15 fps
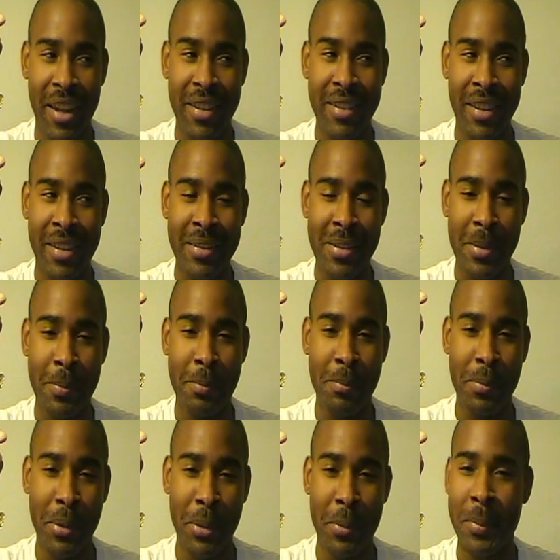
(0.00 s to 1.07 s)
countdown to
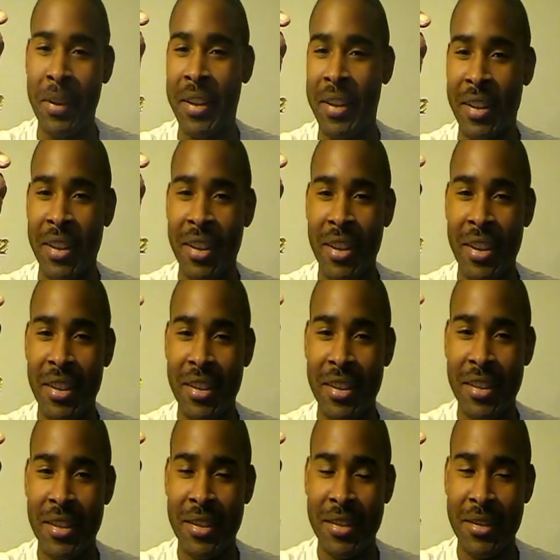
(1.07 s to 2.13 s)
burping.
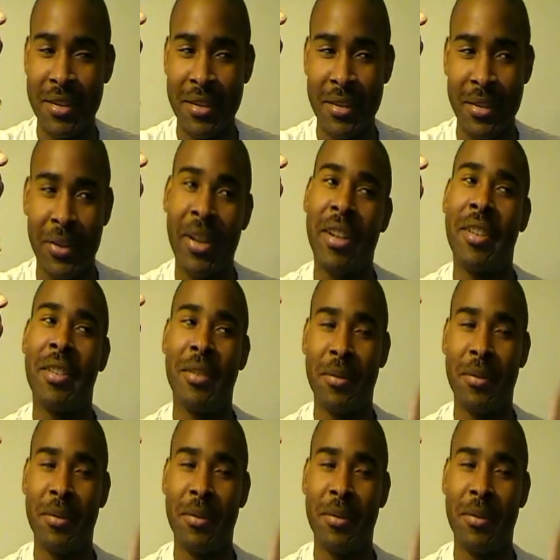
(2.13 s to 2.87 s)
Wait.